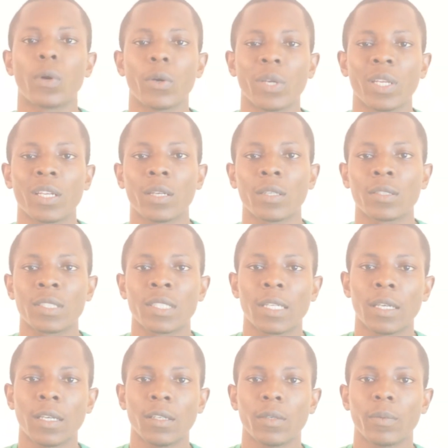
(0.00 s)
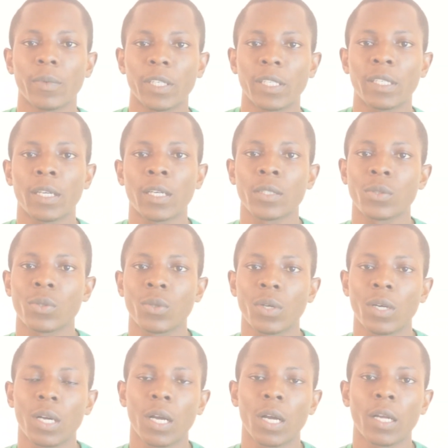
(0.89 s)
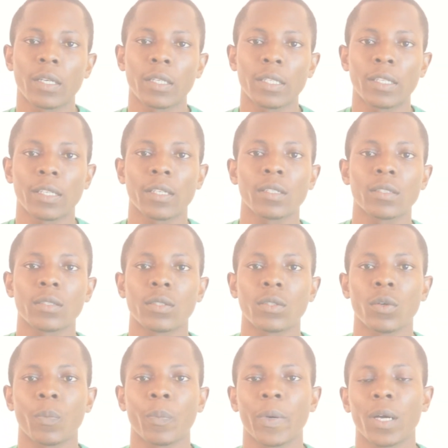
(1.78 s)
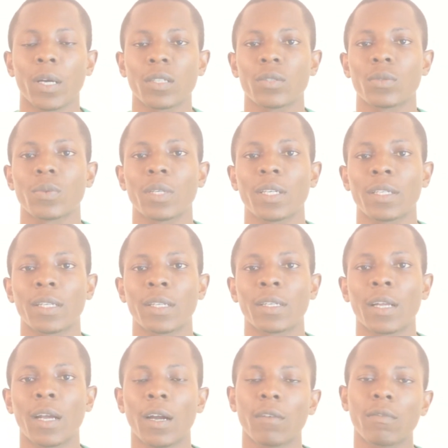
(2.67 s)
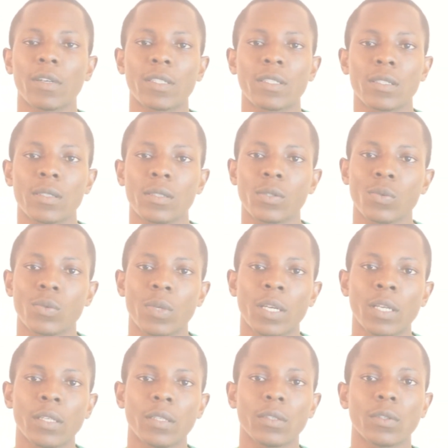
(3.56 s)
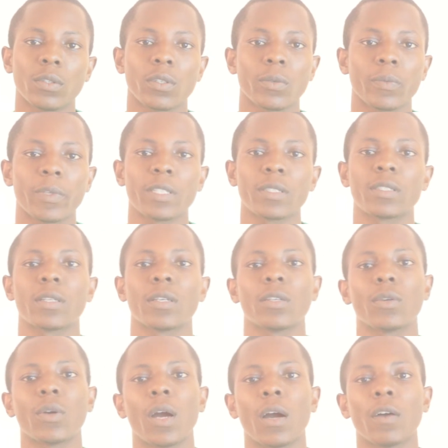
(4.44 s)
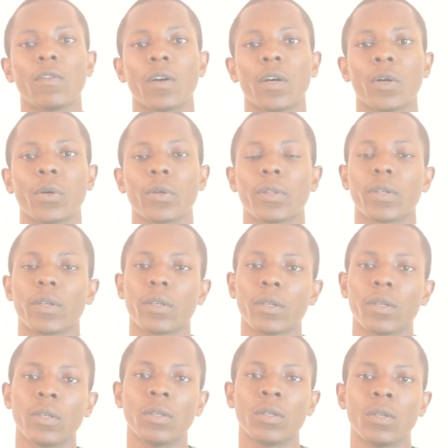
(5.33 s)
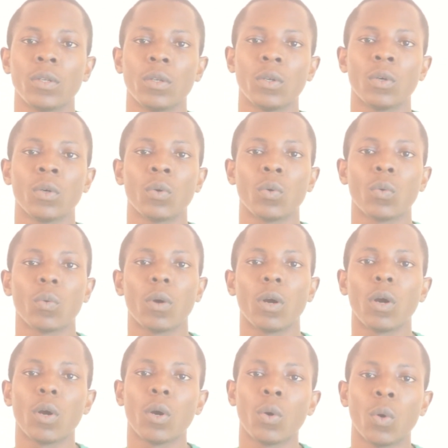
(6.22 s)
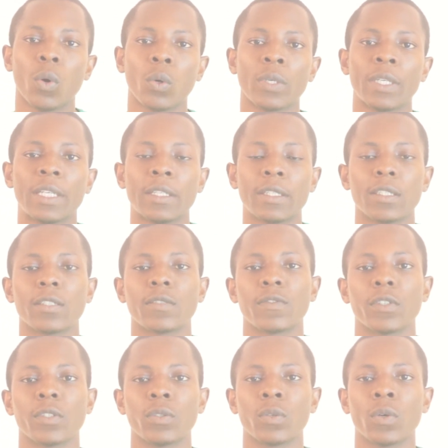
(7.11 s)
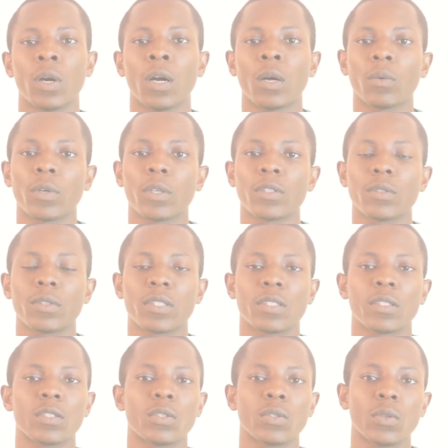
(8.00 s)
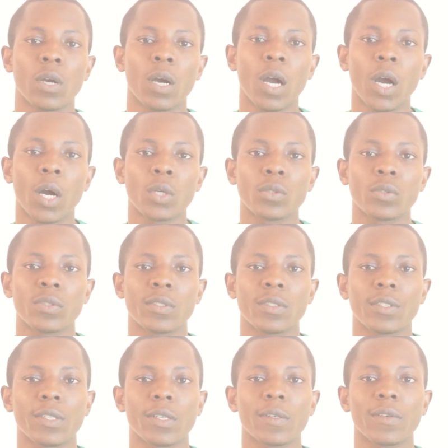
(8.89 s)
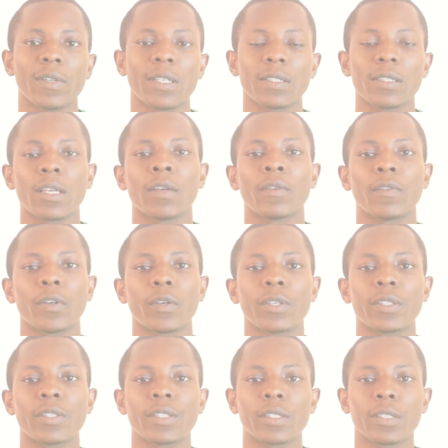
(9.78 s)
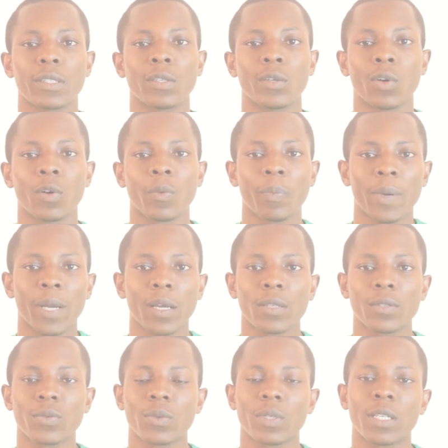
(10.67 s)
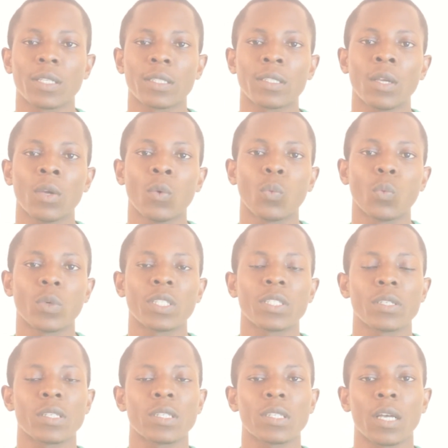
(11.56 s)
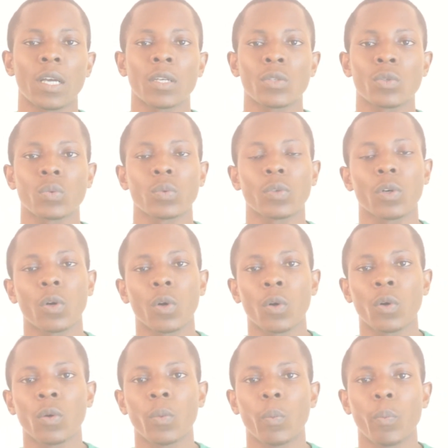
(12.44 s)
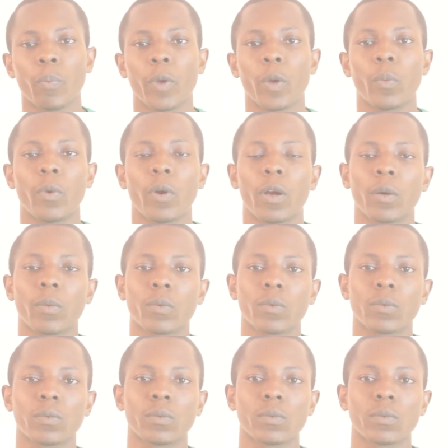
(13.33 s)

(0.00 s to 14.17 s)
worried that anybody at all can guess your password and have access to any documents that you have out there? Well, in this video, I'm going to teach you how to generate a very secured password which is as well memorable.